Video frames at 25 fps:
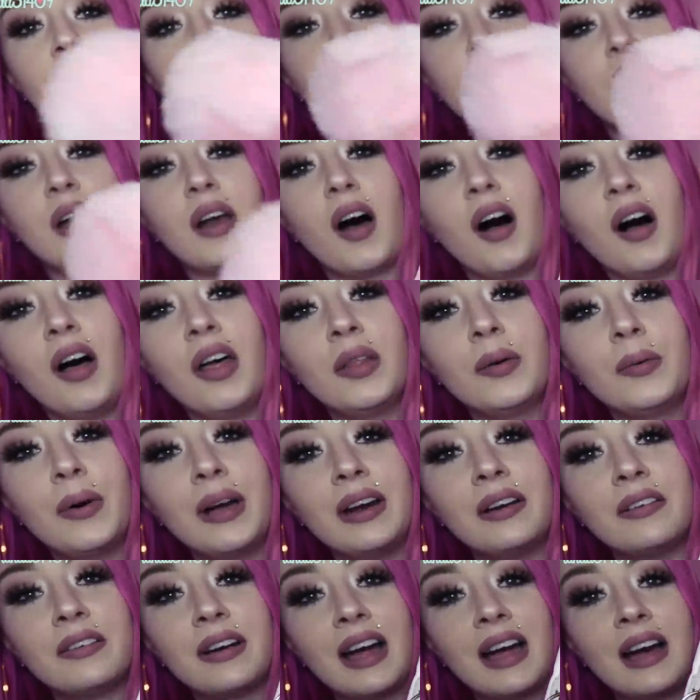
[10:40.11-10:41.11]
but all the
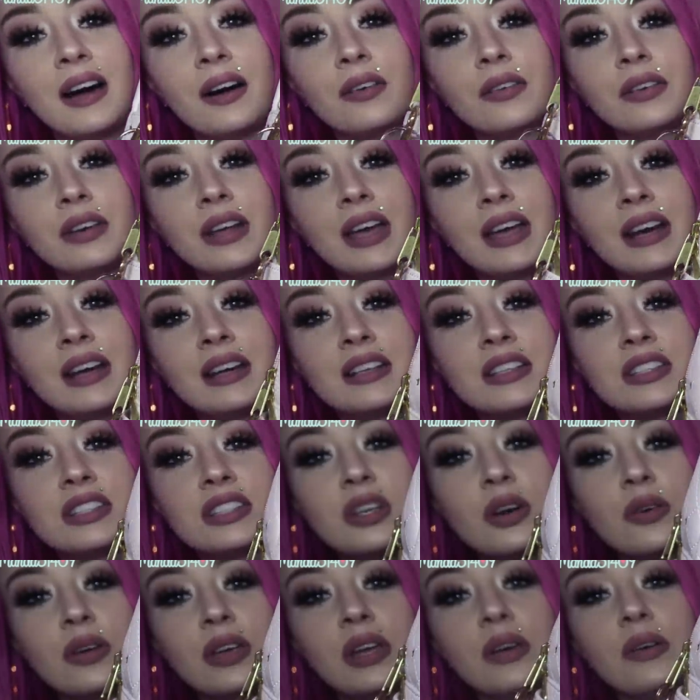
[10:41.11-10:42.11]
way around, and it is
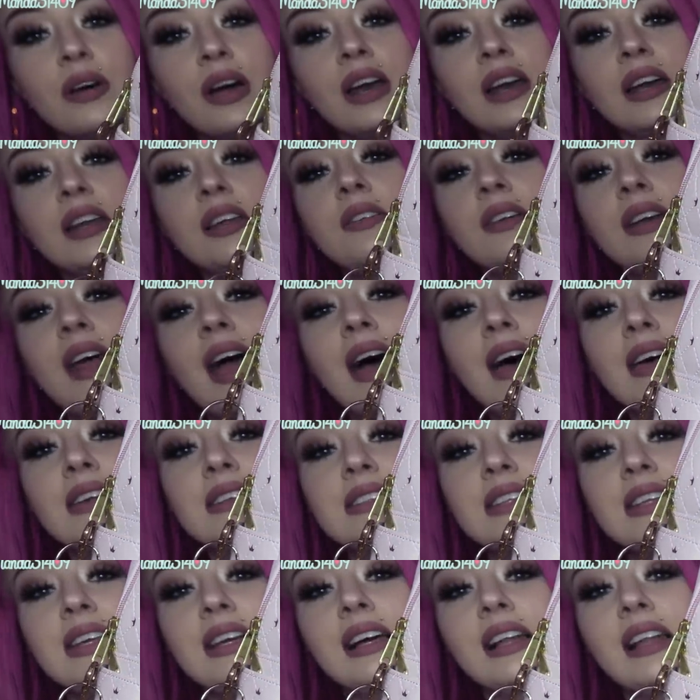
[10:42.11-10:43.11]
so cute, and it even
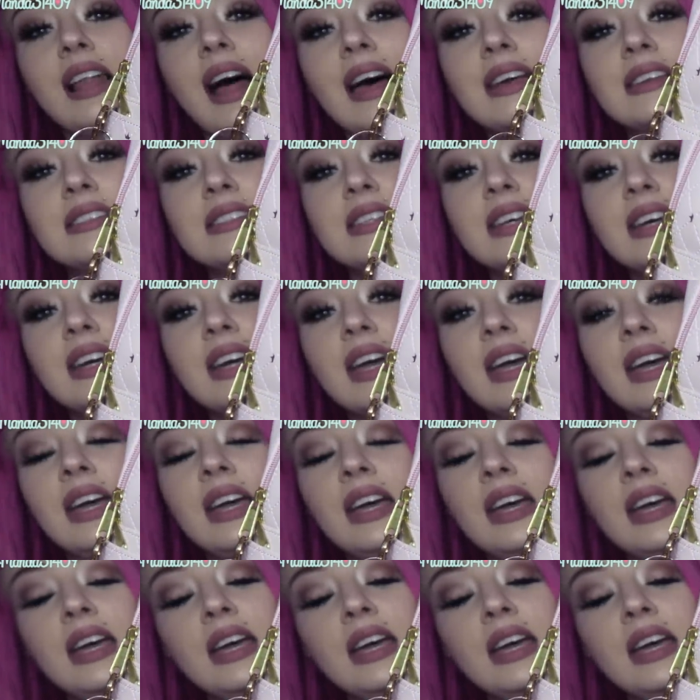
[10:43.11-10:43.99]
has the classic